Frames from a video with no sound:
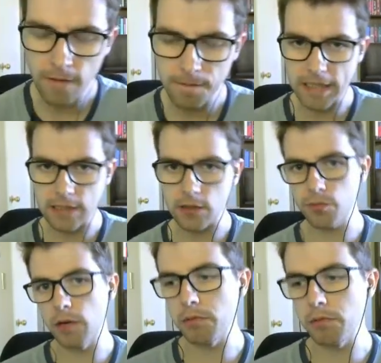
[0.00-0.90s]
and so
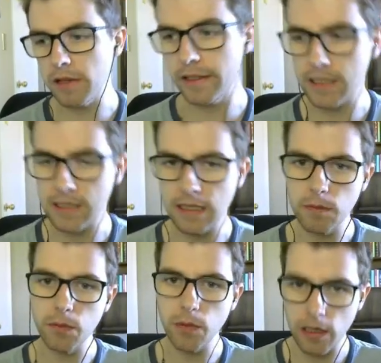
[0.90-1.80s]
probably the next
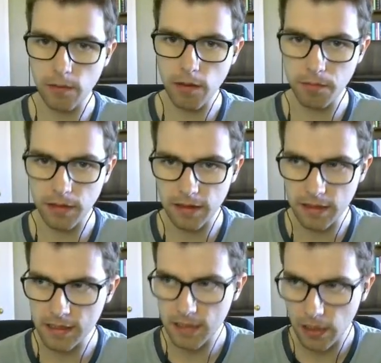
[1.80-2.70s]
enemy will come up in
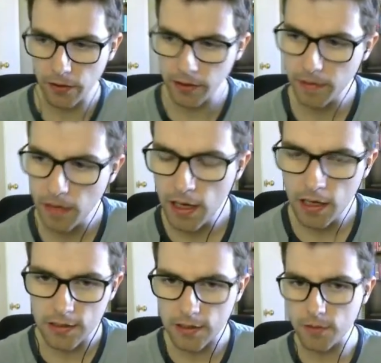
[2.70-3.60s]
this area,
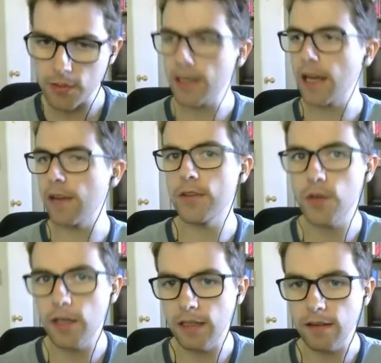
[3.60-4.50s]
and so I'm just going to have to
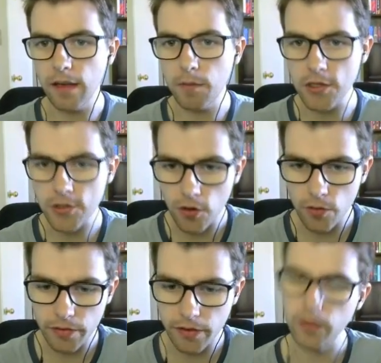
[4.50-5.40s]
try to get damage
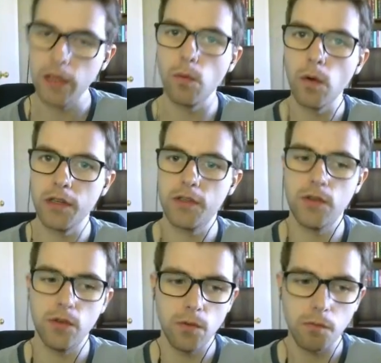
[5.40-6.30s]
over there, like 1,
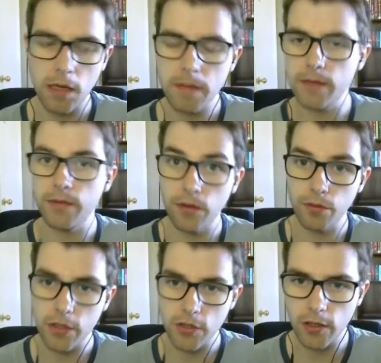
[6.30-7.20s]
2, maybe even
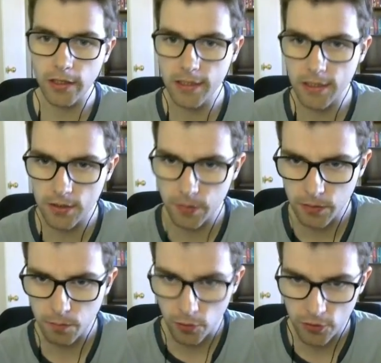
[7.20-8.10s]
3 shots, because 3
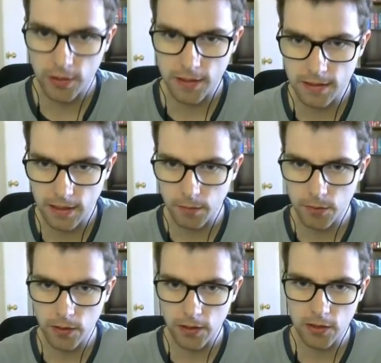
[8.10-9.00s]
more shots of damage
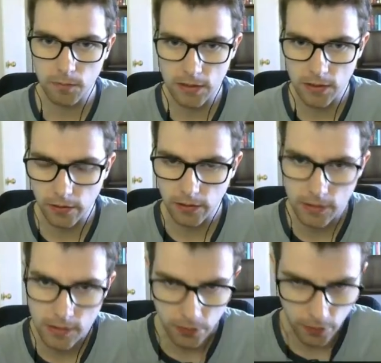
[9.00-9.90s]
would actually be solid.
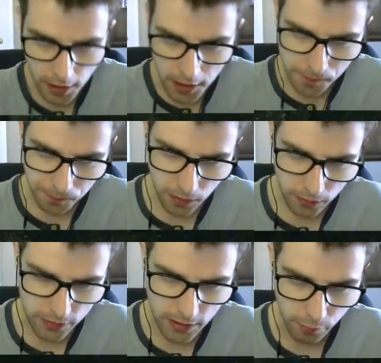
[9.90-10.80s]
And so
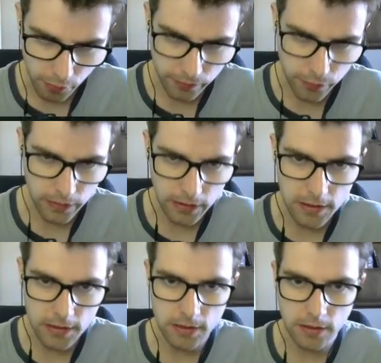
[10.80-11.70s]
there's a couple ways of doing
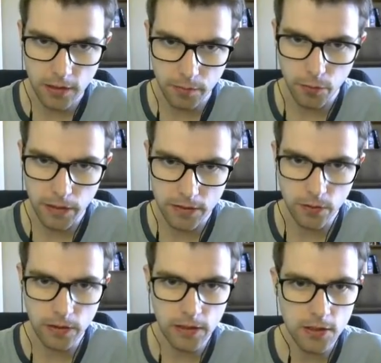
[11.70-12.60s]

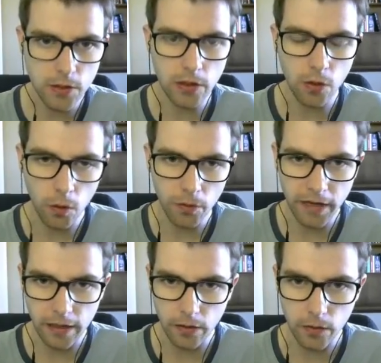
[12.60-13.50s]
this. You can hold an
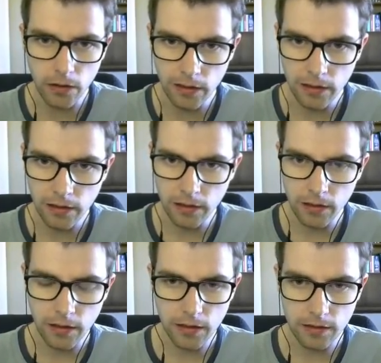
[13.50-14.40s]
angle
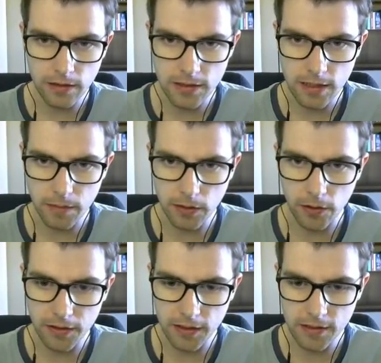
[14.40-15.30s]
in this type of
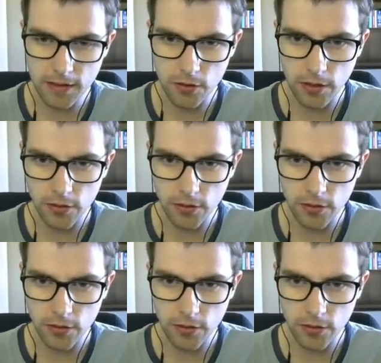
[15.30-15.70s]
context and try to